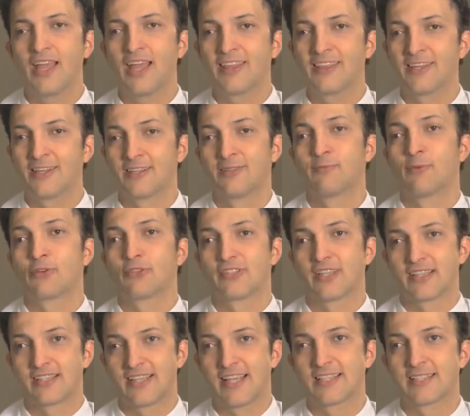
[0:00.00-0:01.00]
And they're the
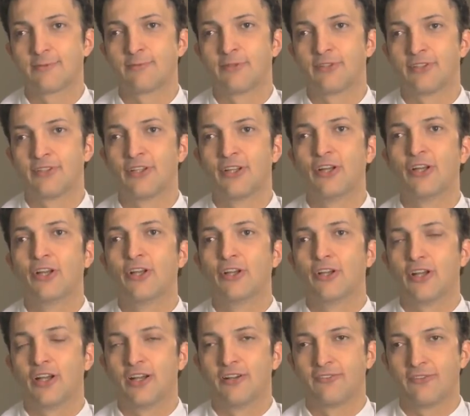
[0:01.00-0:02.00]
most accessible
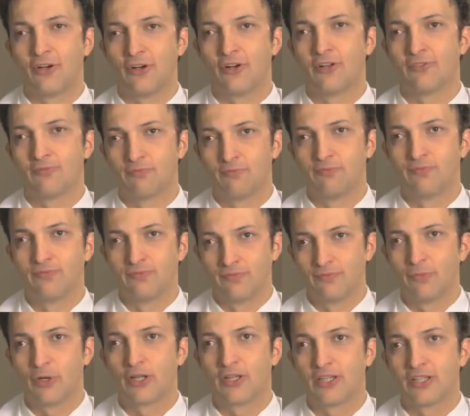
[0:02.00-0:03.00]
of all
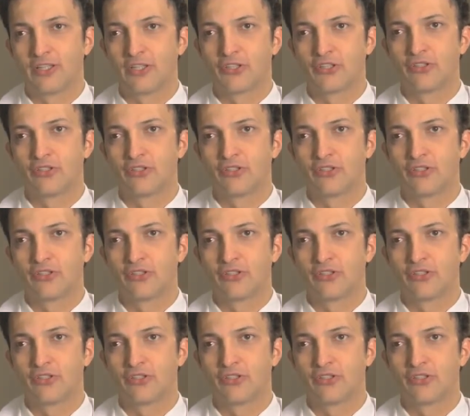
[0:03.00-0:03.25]
body